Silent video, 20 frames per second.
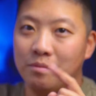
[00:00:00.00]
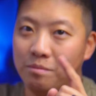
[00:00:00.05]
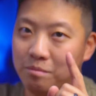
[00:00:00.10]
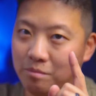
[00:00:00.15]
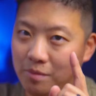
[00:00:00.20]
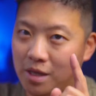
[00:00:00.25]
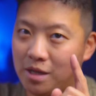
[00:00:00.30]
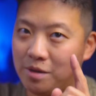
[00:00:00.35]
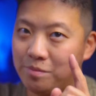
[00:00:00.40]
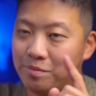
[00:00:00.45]

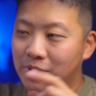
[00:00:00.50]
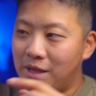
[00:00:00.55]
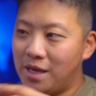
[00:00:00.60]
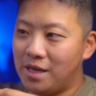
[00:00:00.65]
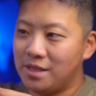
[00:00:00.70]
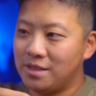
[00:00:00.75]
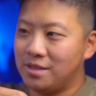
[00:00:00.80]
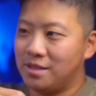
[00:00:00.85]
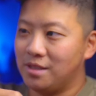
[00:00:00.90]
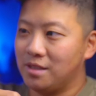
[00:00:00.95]
made of
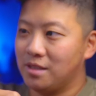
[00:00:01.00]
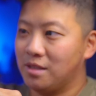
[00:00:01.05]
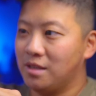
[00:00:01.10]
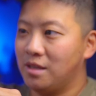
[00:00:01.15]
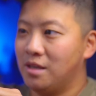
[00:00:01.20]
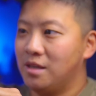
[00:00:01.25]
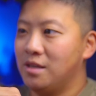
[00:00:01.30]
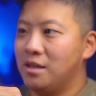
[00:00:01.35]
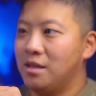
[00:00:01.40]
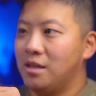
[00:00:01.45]
plastic,
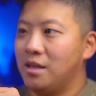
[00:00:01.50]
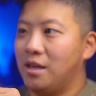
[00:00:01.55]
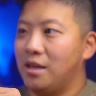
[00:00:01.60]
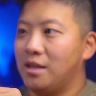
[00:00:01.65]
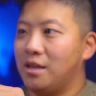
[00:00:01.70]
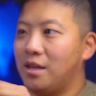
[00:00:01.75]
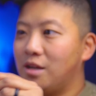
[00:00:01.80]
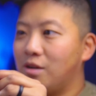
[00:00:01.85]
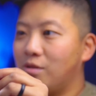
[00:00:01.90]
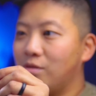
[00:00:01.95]

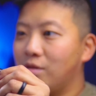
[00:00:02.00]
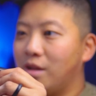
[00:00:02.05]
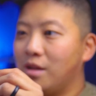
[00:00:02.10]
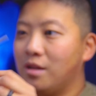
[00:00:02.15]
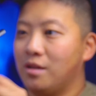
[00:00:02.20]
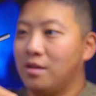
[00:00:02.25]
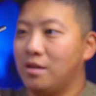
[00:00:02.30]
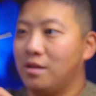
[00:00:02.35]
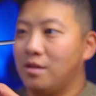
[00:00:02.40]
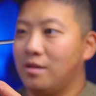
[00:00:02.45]
and I don't
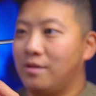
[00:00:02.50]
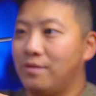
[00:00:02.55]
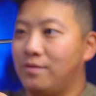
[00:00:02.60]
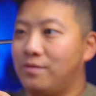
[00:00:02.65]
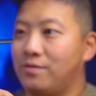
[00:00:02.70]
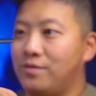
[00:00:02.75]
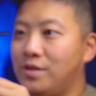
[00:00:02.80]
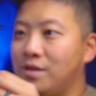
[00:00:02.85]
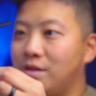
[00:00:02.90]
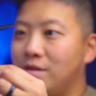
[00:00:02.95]

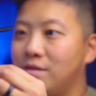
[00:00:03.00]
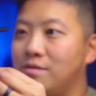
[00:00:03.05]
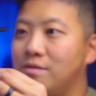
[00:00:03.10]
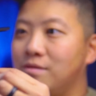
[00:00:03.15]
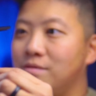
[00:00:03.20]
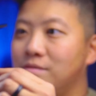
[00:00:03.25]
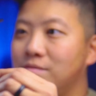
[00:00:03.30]
feel